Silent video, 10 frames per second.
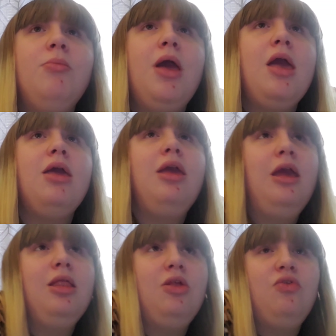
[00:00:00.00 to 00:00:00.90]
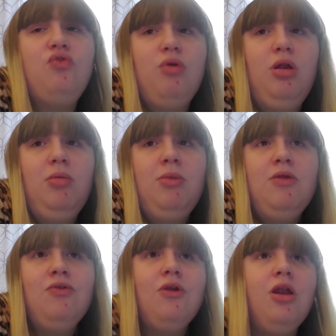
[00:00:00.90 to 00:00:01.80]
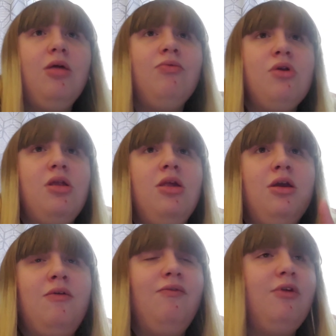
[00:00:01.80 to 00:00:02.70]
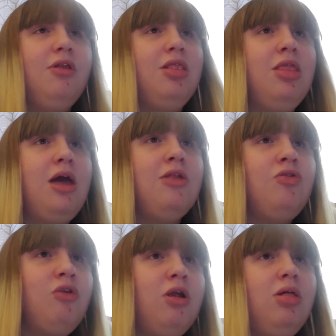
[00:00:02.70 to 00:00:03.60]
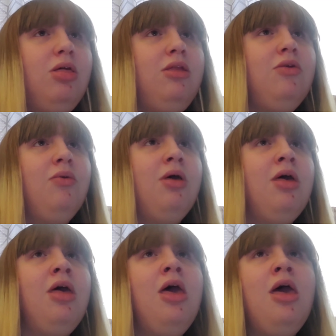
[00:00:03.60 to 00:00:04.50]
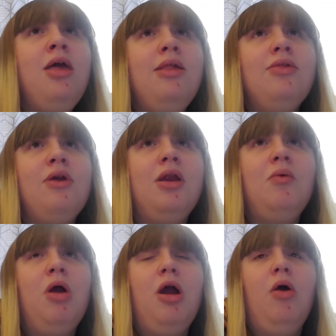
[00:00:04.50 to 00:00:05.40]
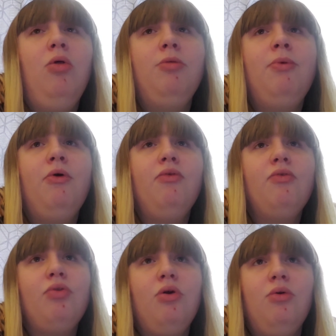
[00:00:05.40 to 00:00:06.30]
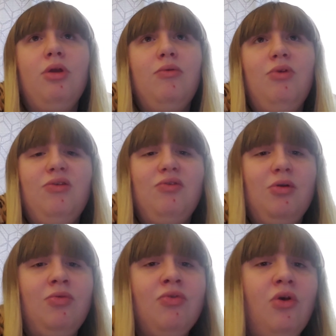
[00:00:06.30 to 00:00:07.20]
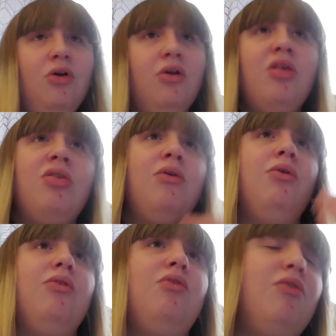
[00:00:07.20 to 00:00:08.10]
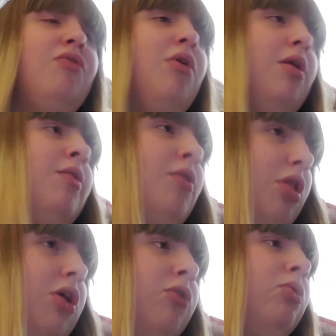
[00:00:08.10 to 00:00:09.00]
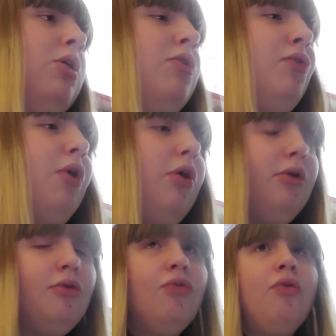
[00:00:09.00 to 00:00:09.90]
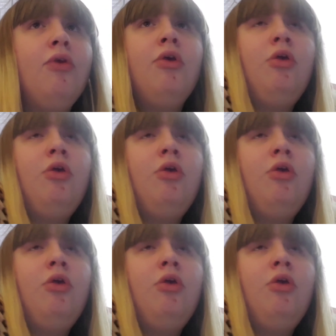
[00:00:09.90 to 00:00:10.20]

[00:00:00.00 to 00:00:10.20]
on my Kalynn's randomness and I'm trying to convert that channel into a channel where I only post slowed and revered songs or just slowed songs.